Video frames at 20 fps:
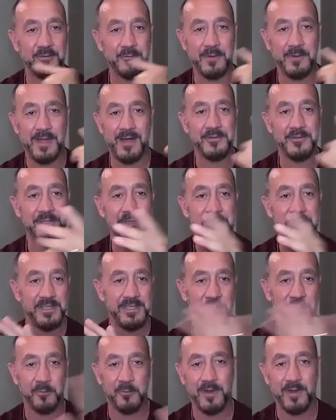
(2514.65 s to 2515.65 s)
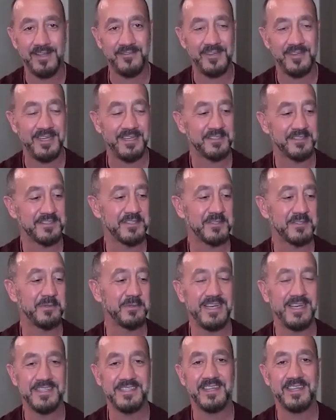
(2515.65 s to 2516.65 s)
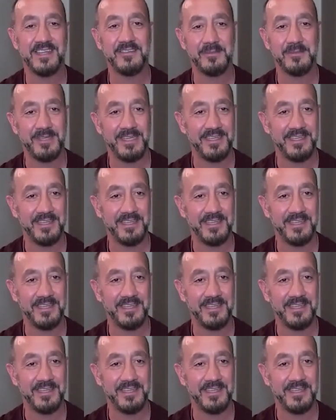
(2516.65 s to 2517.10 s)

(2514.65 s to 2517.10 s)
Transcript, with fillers: around you, and your wife handles the rest. Everybody